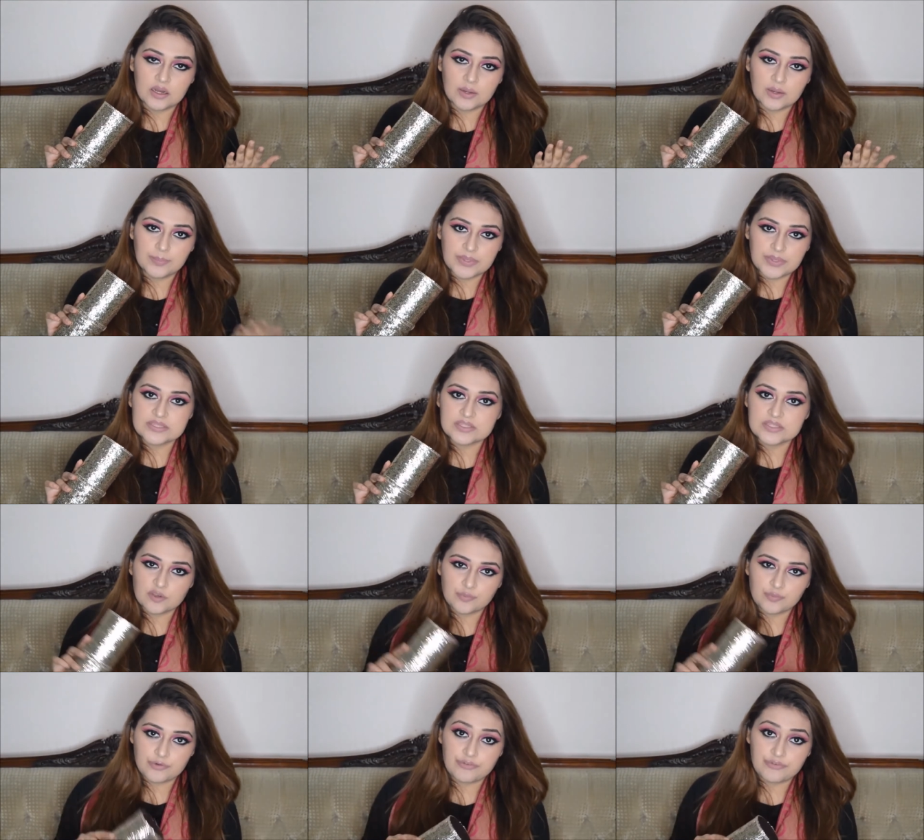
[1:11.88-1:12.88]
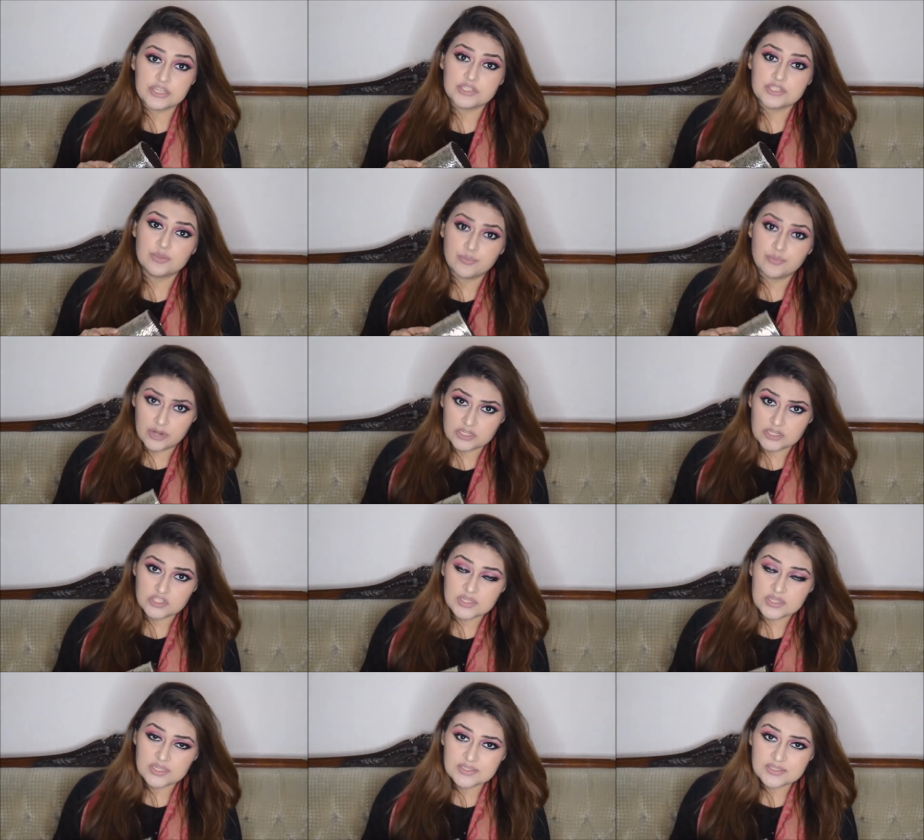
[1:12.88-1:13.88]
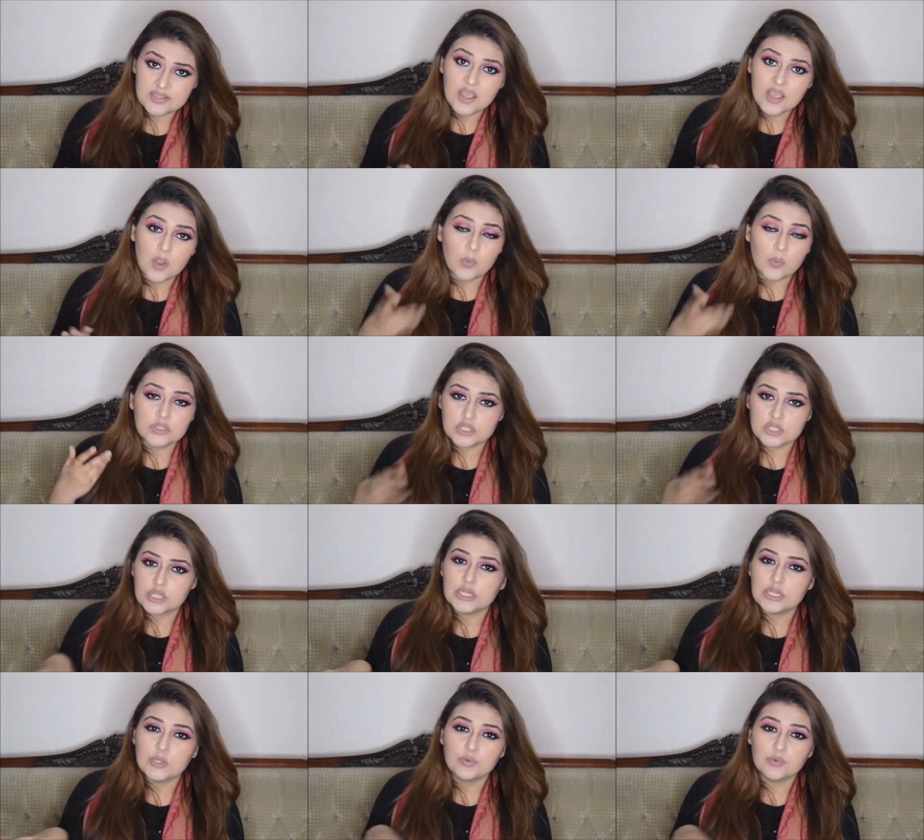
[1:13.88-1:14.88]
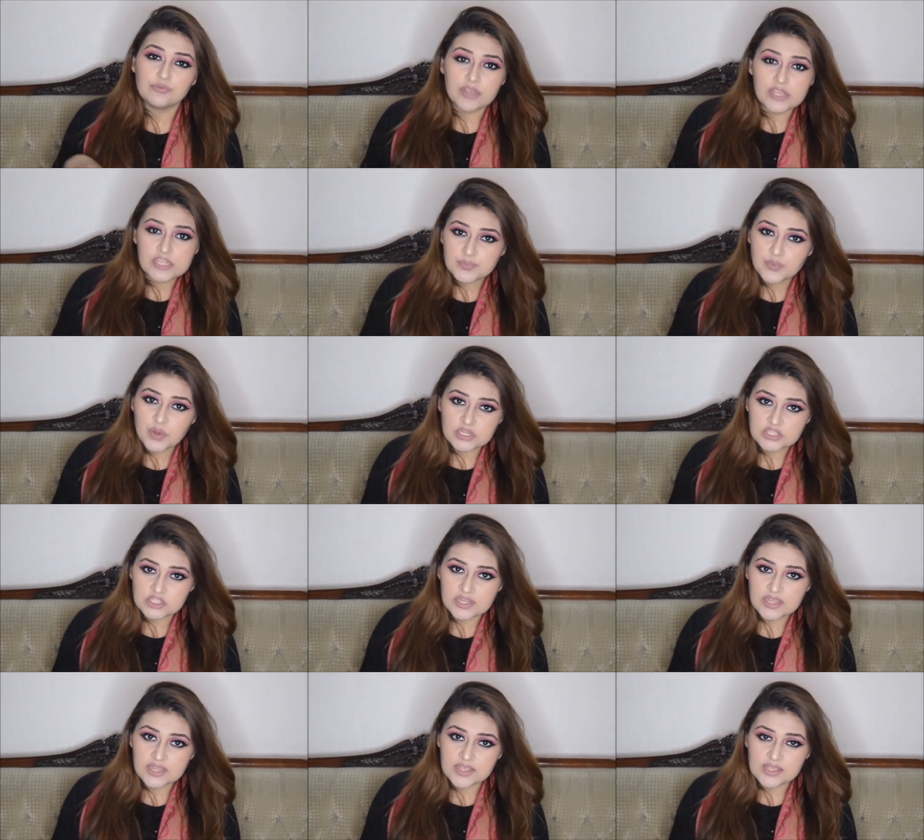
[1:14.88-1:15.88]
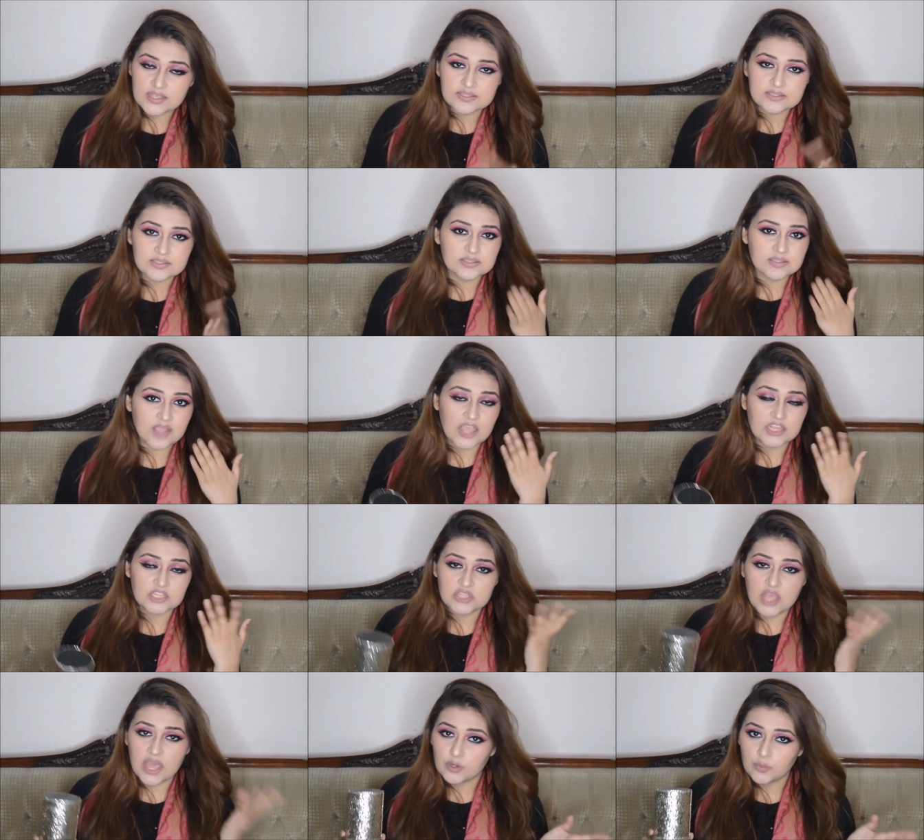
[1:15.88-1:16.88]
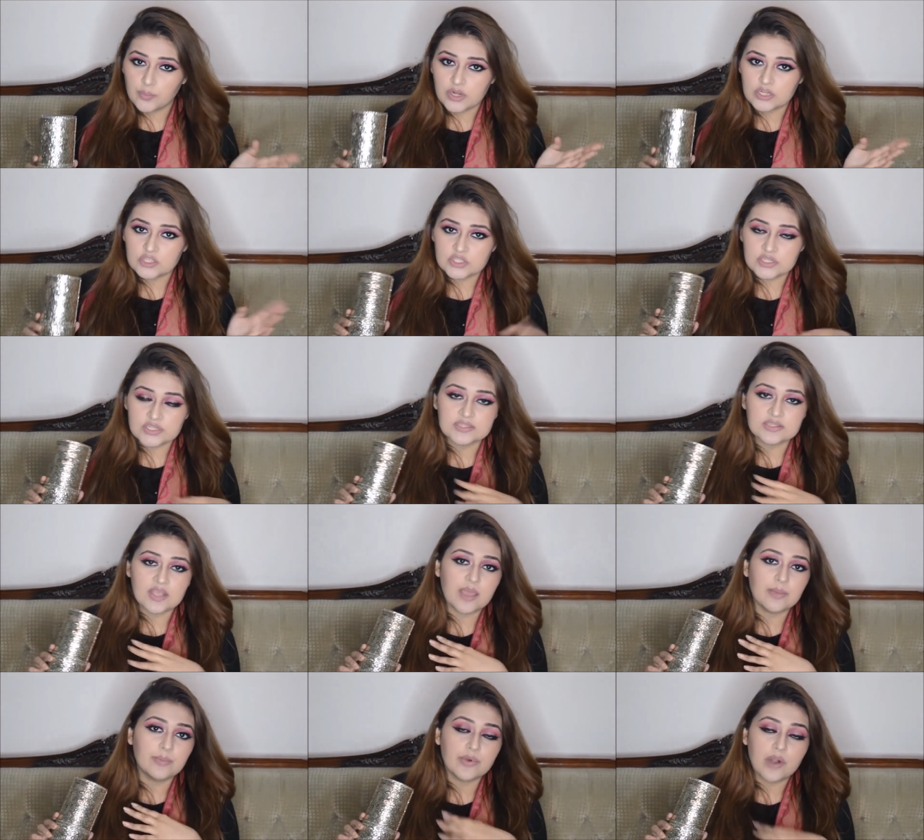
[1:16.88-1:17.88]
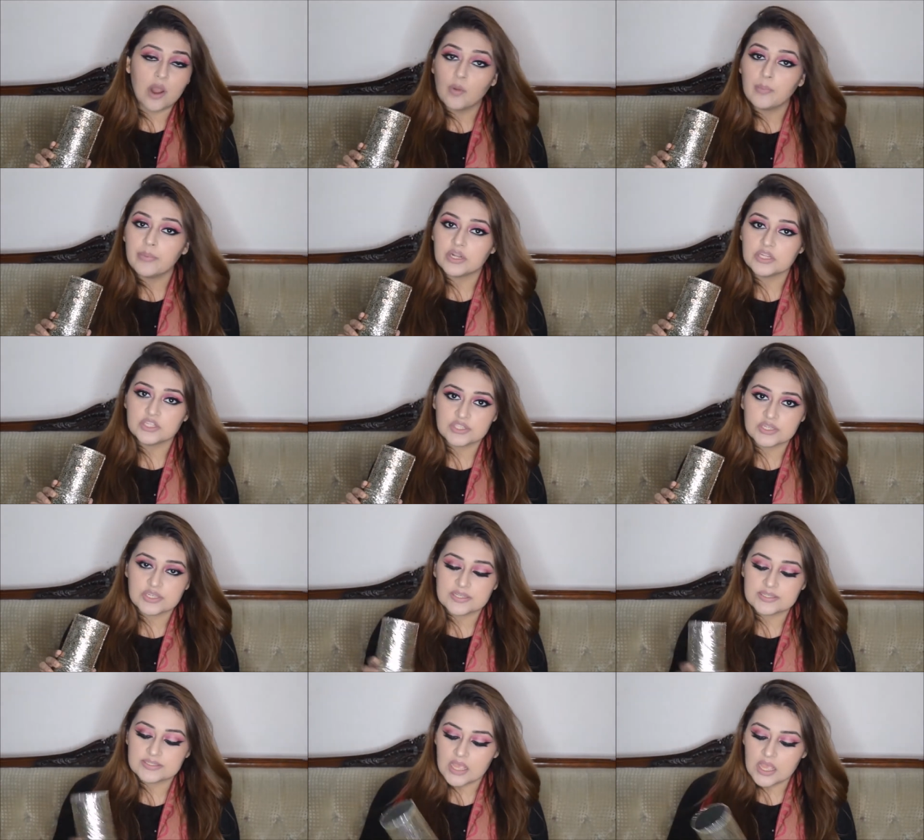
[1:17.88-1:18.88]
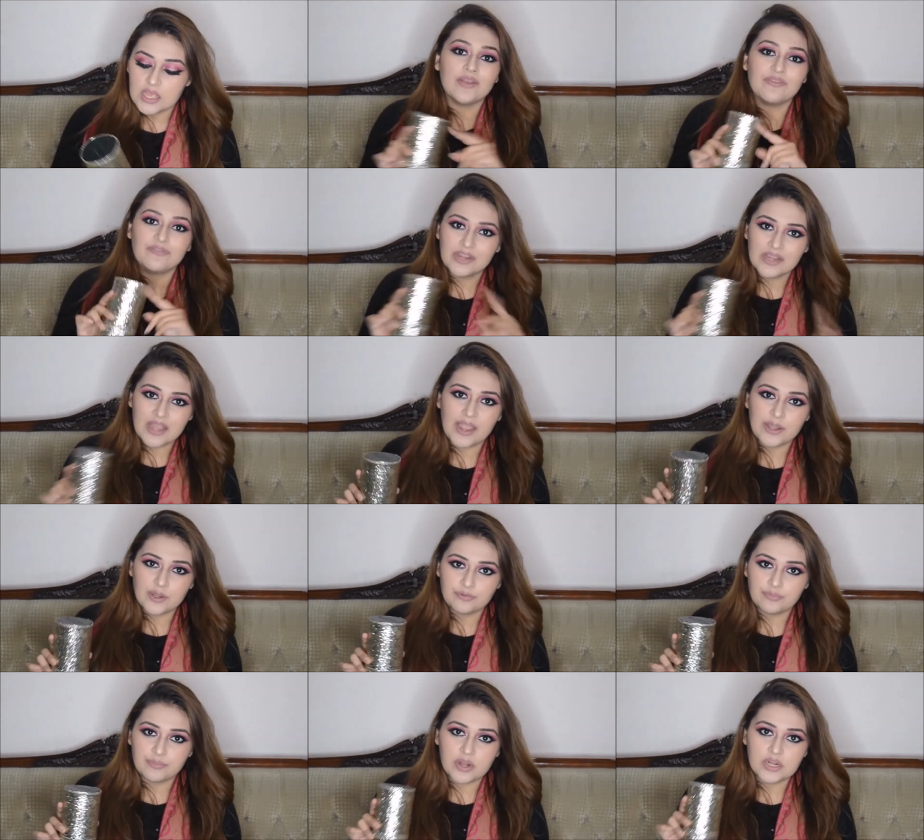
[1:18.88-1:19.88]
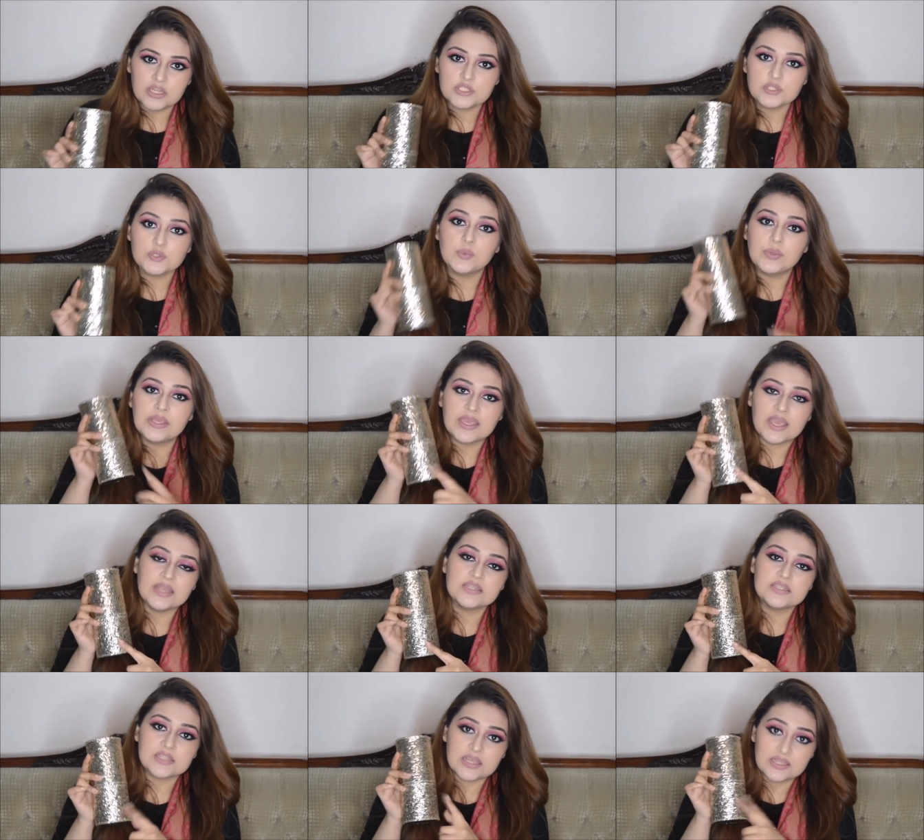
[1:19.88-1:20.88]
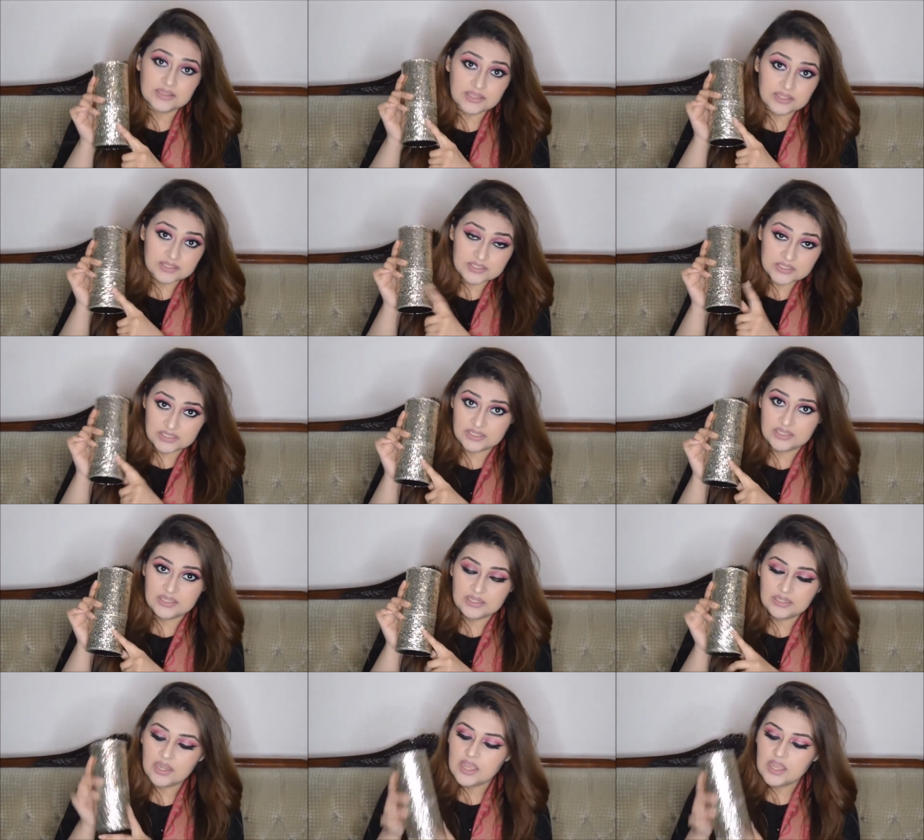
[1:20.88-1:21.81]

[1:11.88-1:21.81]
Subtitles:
pieces of professional brushes, which include face brushes, eyeshadow brushes, eyebrow brushes, every kind of brush we get in this deal.